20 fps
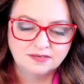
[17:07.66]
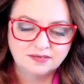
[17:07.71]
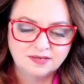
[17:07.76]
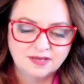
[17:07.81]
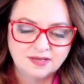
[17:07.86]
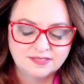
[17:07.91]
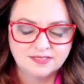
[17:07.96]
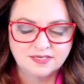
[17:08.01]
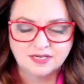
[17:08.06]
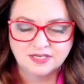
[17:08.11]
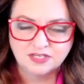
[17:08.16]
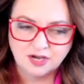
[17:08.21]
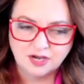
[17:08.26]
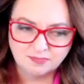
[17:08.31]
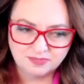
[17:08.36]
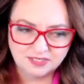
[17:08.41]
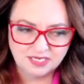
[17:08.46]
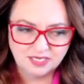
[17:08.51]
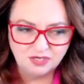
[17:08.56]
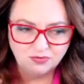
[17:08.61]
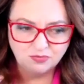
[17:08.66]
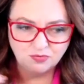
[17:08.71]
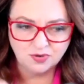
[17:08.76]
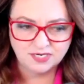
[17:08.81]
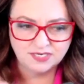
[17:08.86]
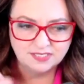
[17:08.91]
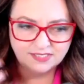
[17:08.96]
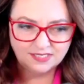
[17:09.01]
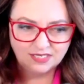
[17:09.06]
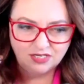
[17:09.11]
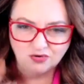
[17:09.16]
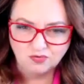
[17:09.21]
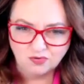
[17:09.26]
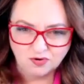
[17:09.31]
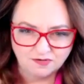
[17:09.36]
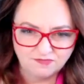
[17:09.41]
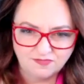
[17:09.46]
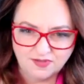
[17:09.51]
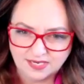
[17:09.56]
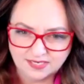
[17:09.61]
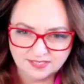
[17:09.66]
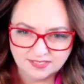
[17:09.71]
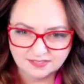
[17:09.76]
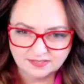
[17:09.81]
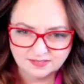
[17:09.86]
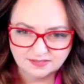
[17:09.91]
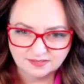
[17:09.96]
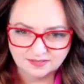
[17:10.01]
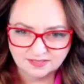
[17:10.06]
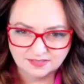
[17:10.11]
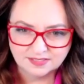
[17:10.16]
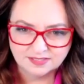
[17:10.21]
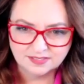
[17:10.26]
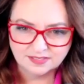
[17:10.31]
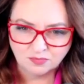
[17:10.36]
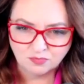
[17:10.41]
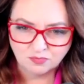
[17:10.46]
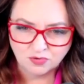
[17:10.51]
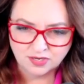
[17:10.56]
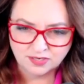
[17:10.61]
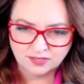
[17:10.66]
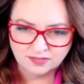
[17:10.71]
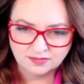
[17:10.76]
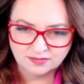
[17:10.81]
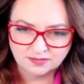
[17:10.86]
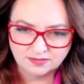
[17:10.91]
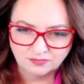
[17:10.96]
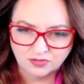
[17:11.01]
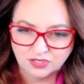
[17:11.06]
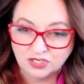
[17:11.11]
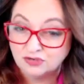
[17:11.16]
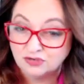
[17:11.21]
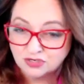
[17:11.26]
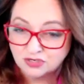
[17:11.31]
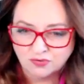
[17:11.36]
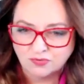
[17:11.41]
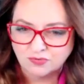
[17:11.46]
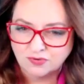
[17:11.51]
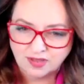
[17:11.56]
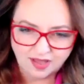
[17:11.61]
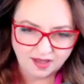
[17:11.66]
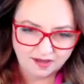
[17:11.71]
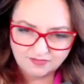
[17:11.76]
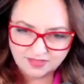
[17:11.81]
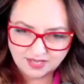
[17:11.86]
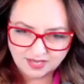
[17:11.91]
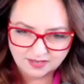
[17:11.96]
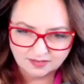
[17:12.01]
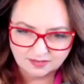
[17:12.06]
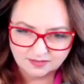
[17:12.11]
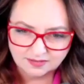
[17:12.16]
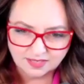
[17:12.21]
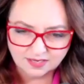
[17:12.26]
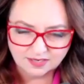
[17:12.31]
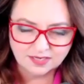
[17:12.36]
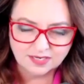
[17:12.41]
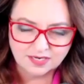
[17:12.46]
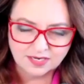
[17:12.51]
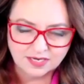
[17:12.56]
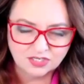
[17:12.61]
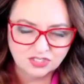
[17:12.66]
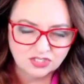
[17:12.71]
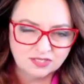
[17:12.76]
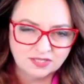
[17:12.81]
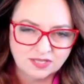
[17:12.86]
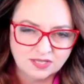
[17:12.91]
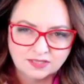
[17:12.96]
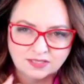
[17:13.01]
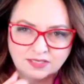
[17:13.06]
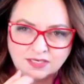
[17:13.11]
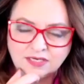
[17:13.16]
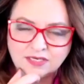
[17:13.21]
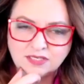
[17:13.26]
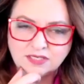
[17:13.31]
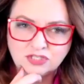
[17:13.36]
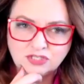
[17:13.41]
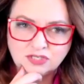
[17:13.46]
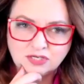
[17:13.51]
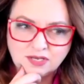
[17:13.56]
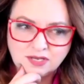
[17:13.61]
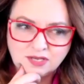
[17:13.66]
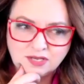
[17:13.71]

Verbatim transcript: as an adoptee, you want to see your face in someone when you don't have that, that connection, that lineage.